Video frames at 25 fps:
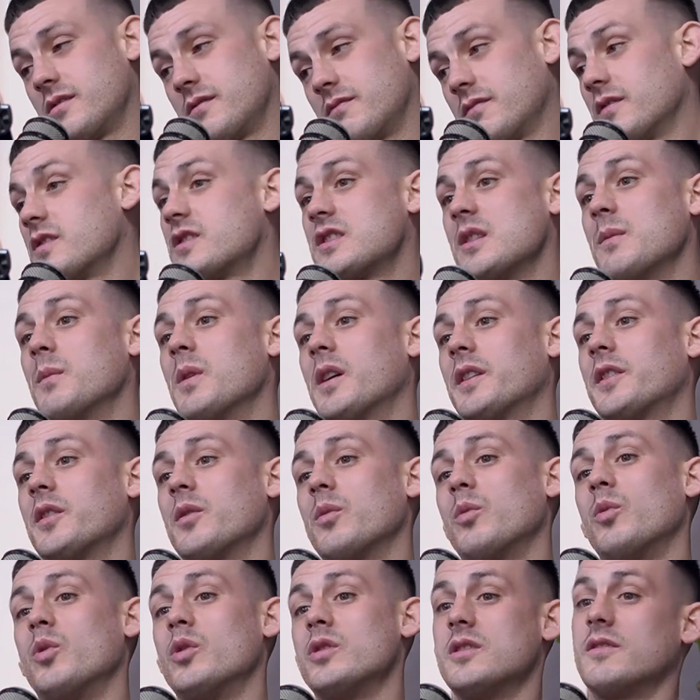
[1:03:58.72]
similar to the
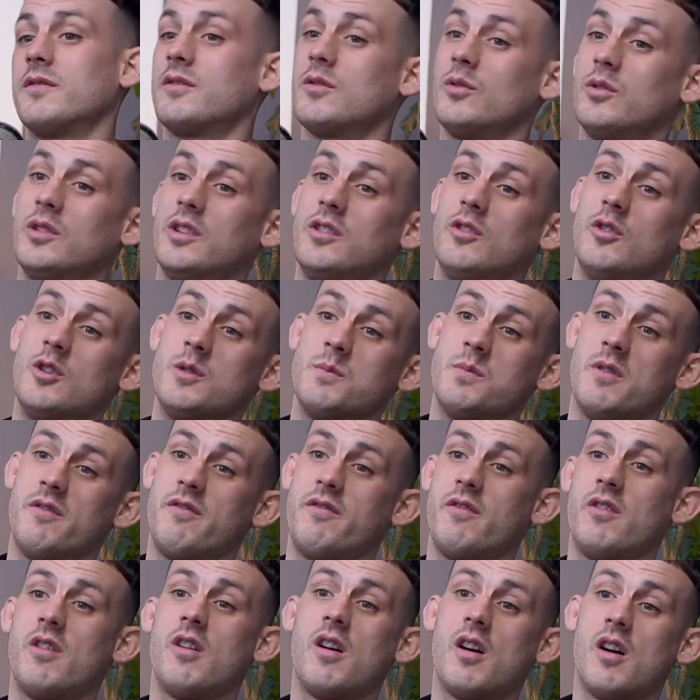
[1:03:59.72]
one you've done the night
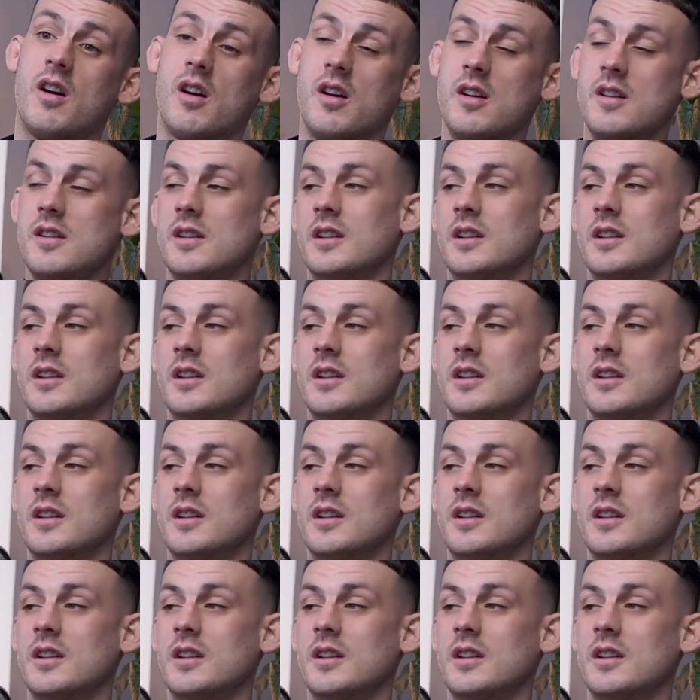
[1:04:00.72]
before,